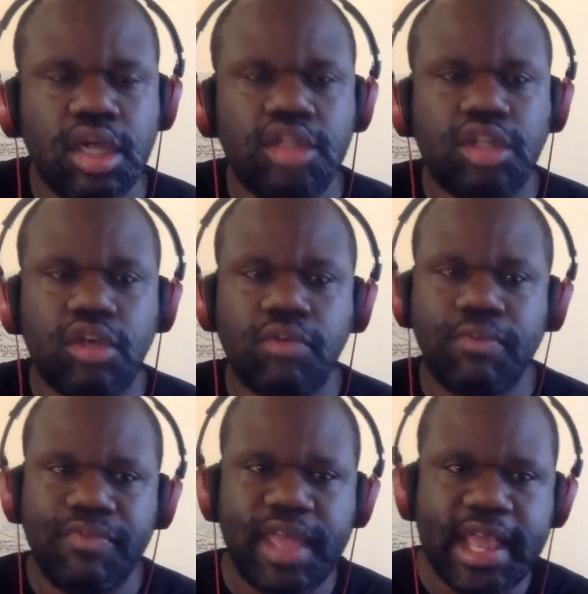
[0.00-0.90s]
So
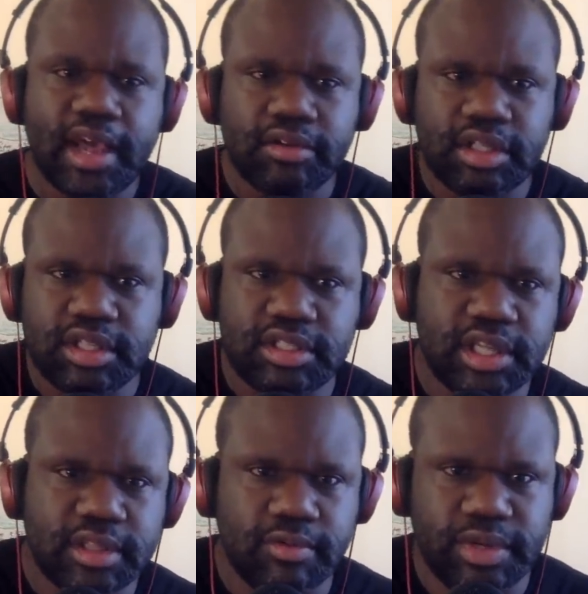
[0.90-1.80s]
they go to the
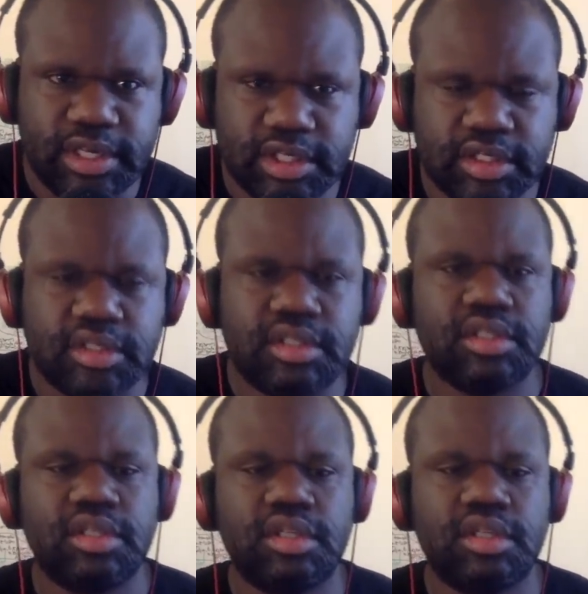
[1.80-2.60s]
southern regions.